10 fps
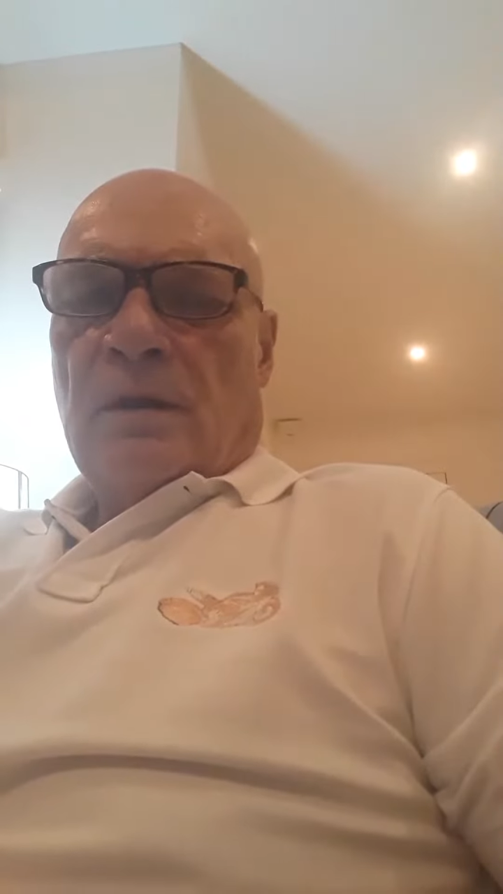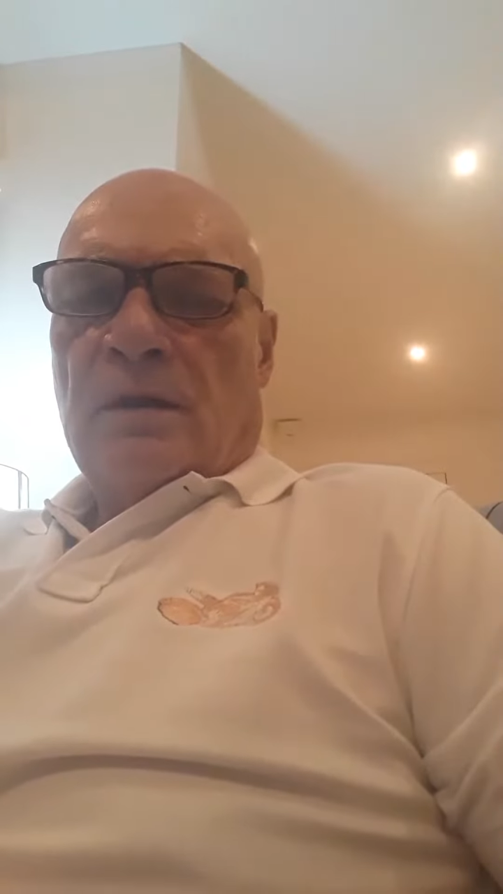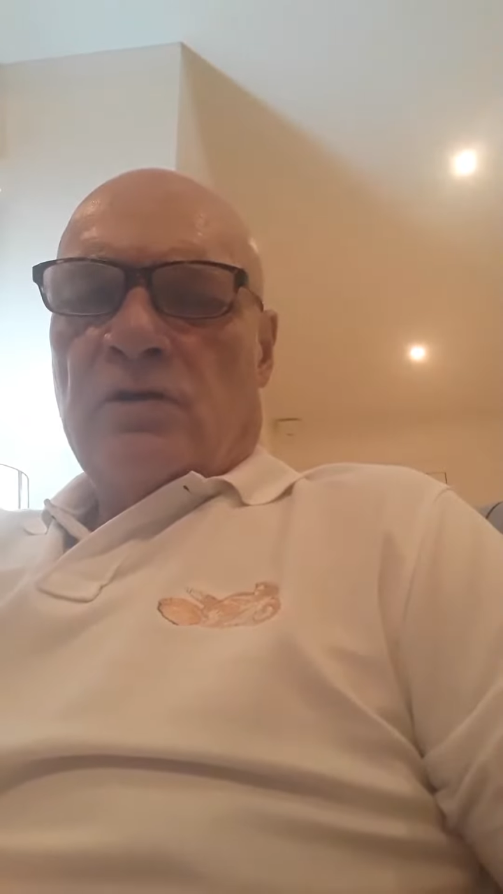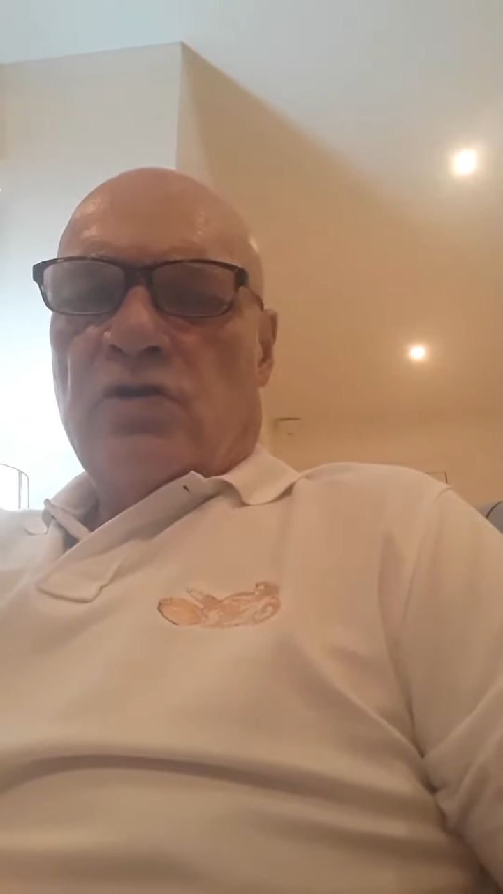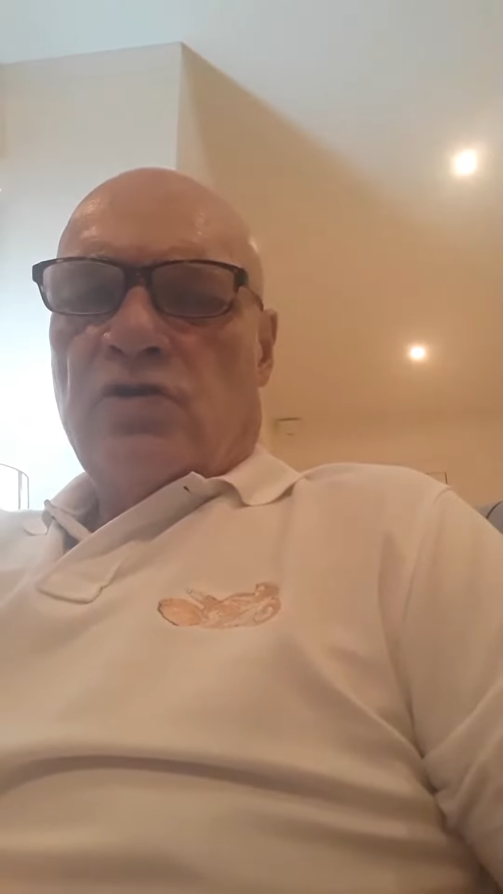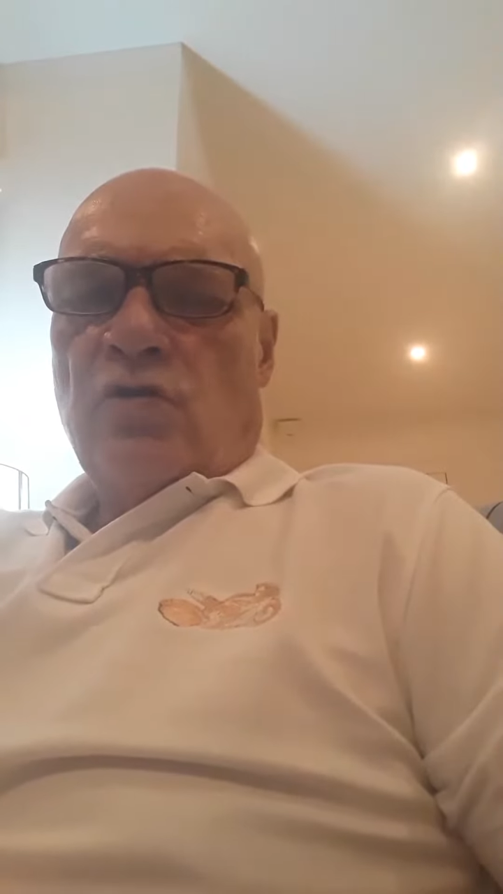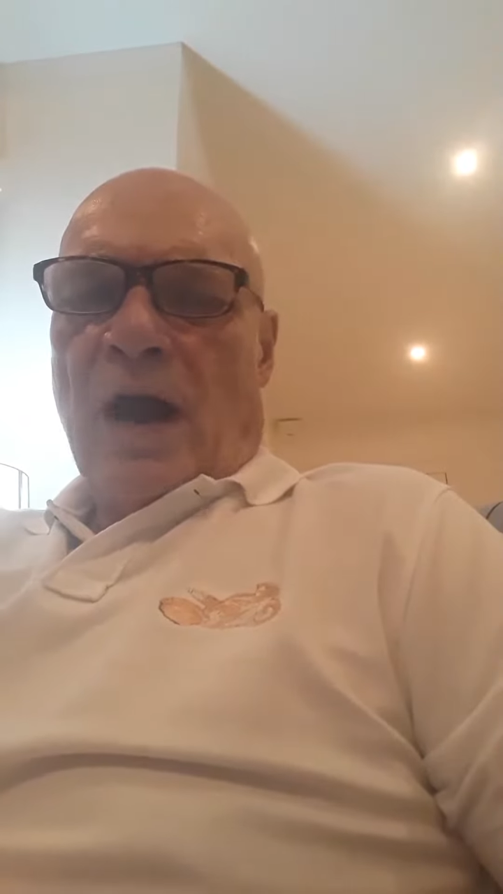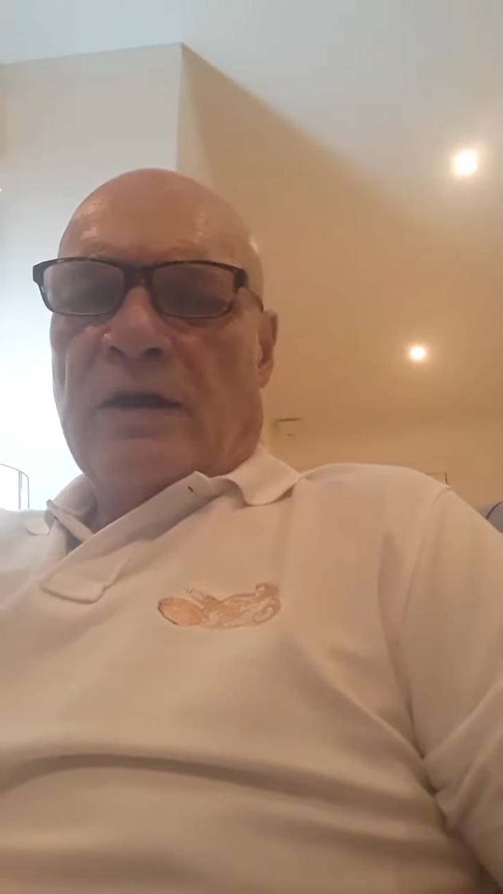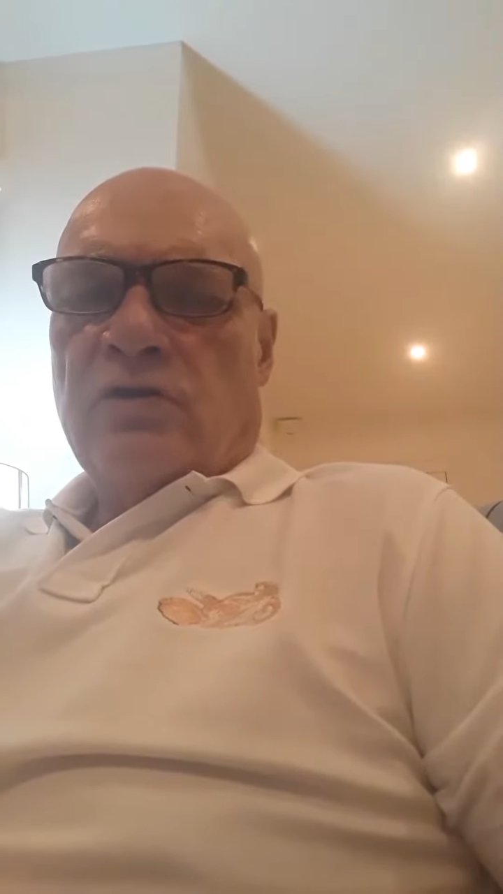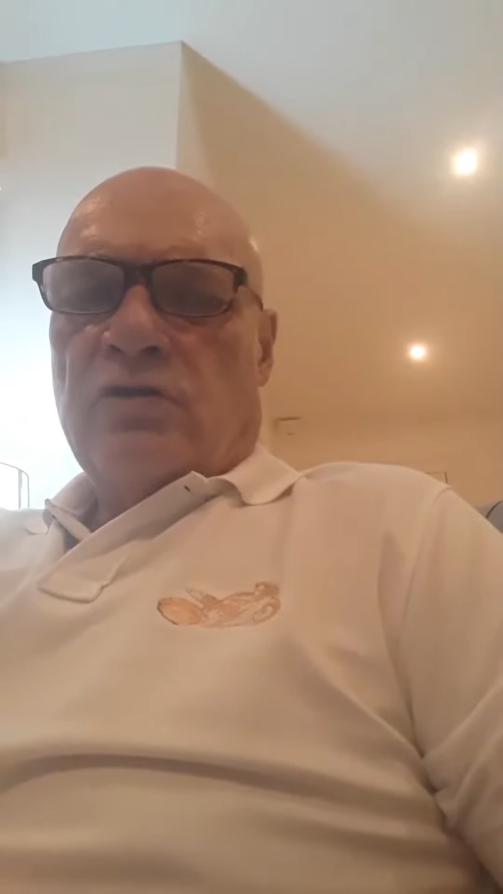and
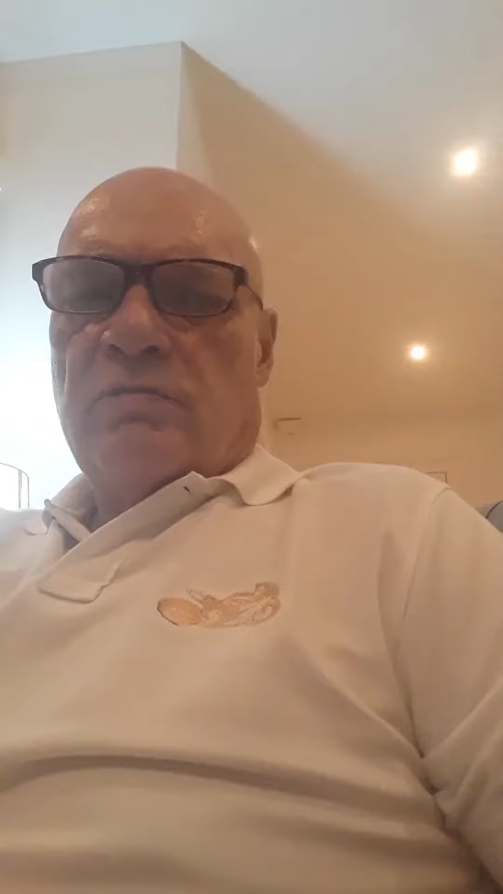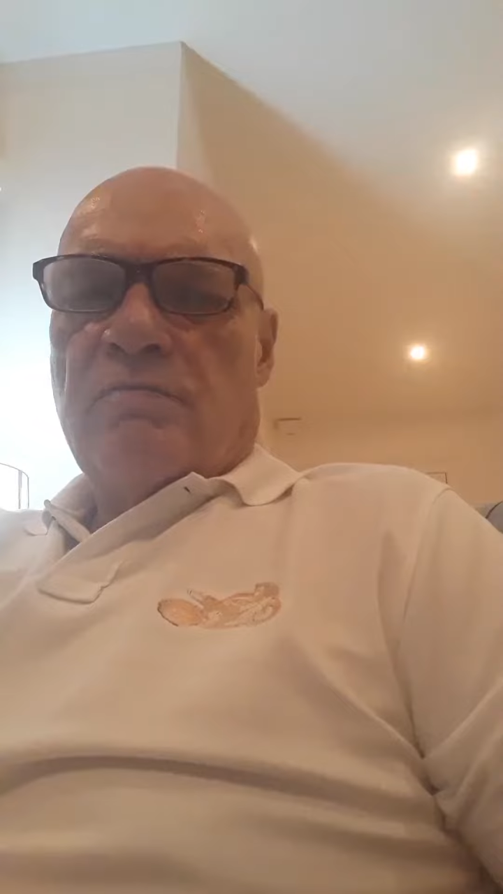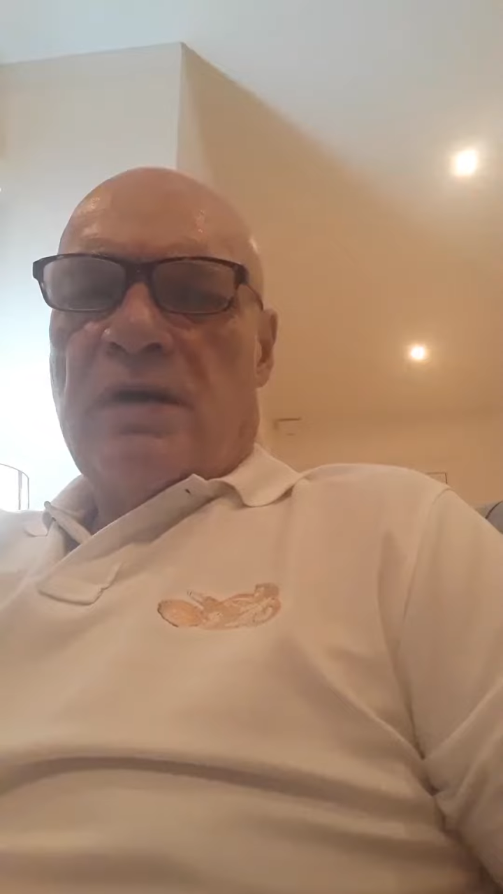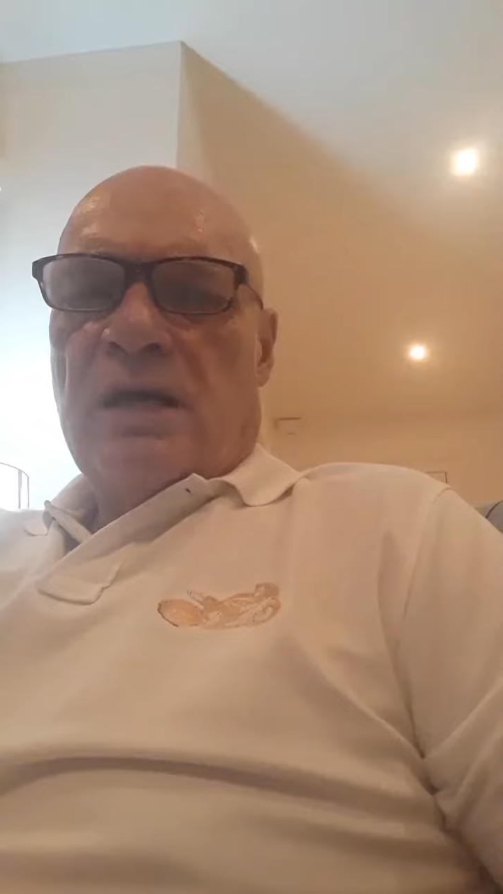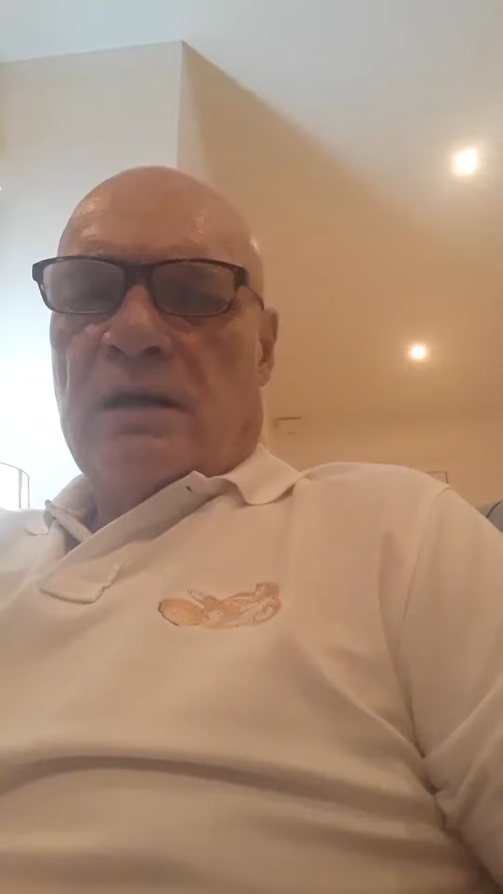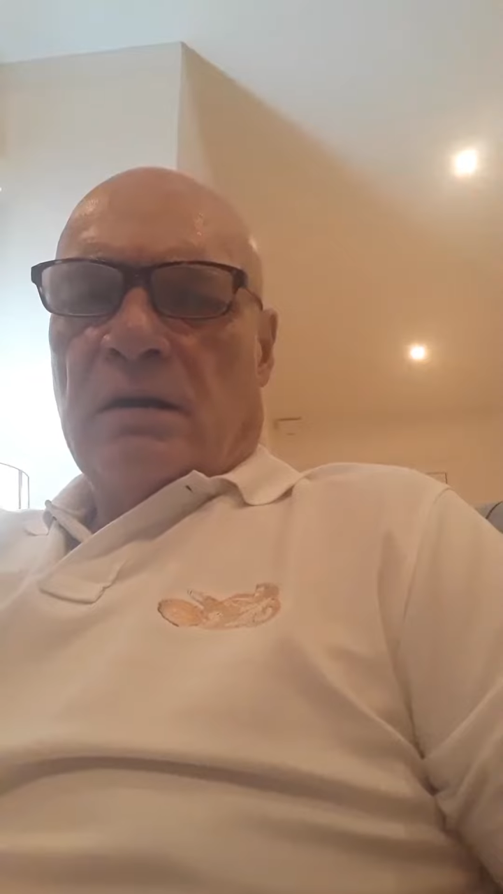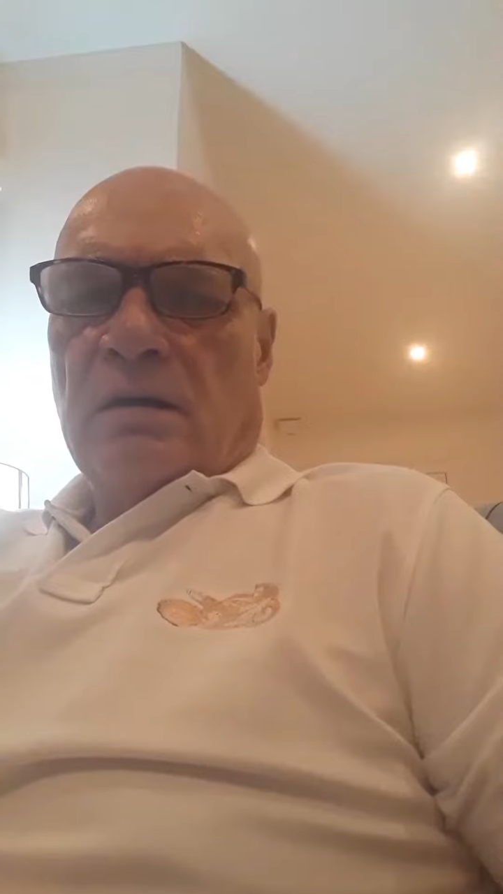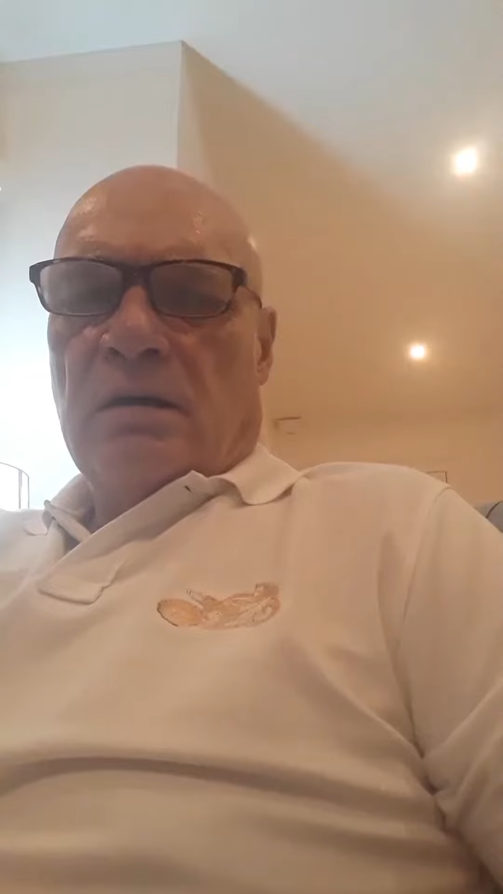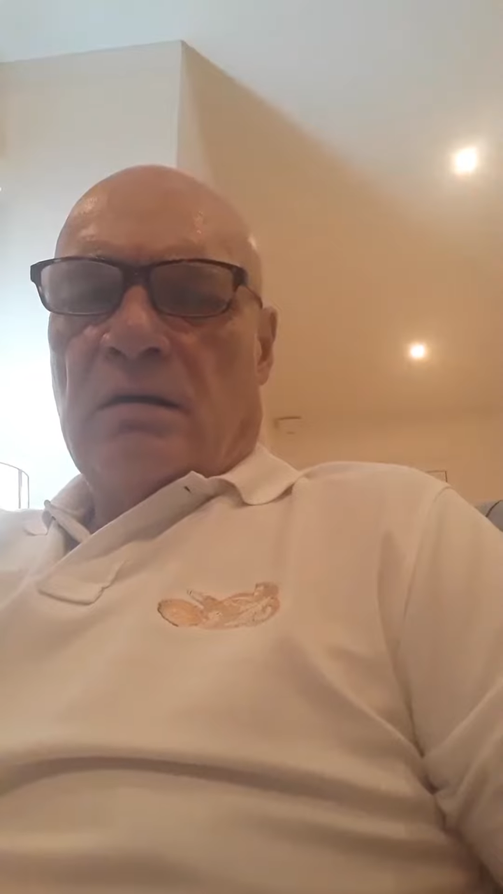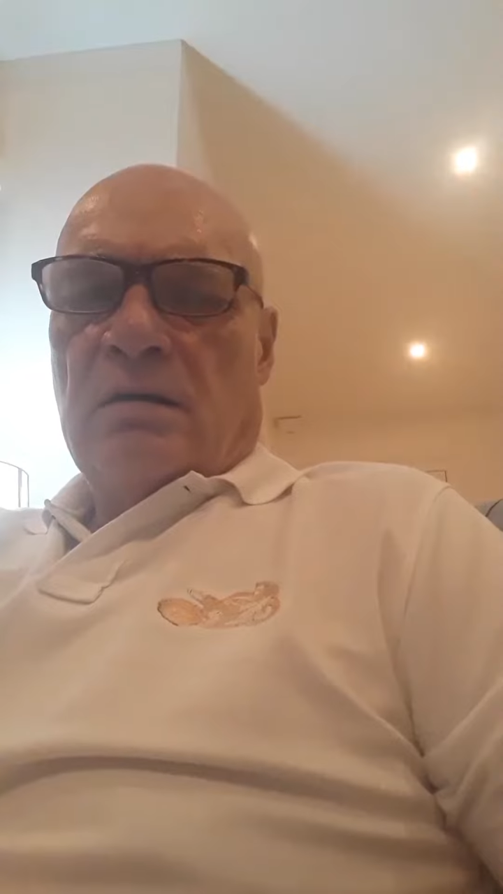stretch
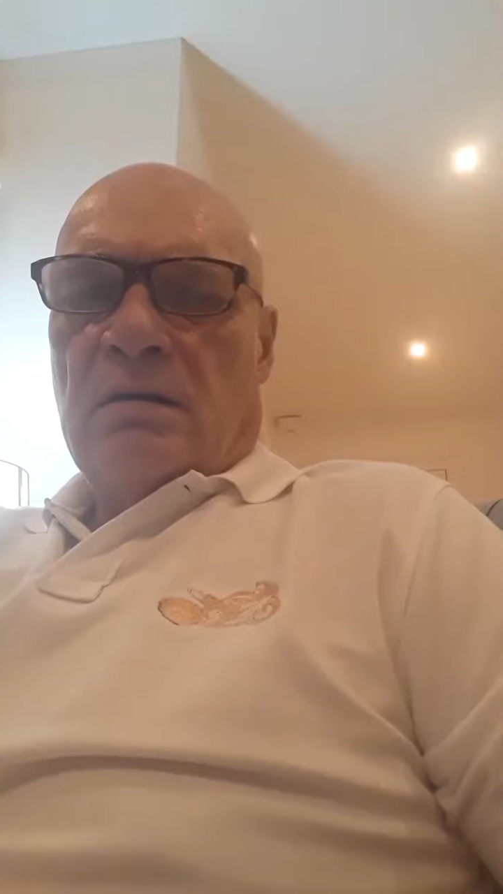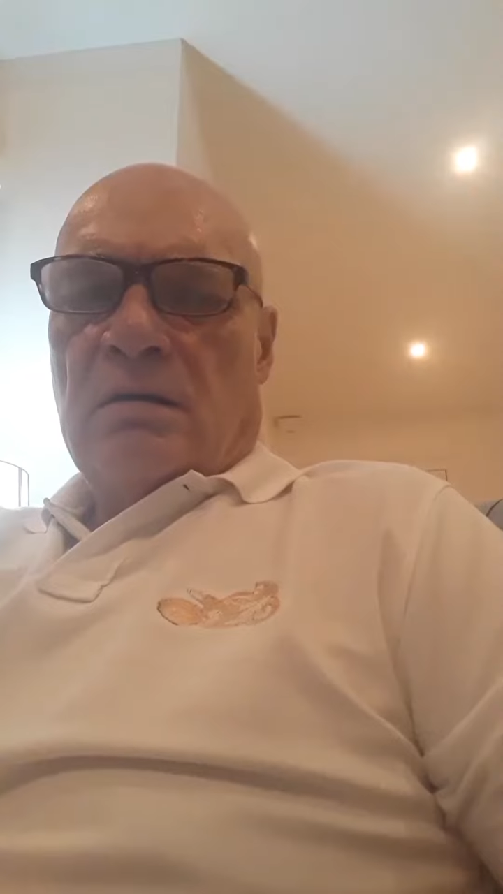meter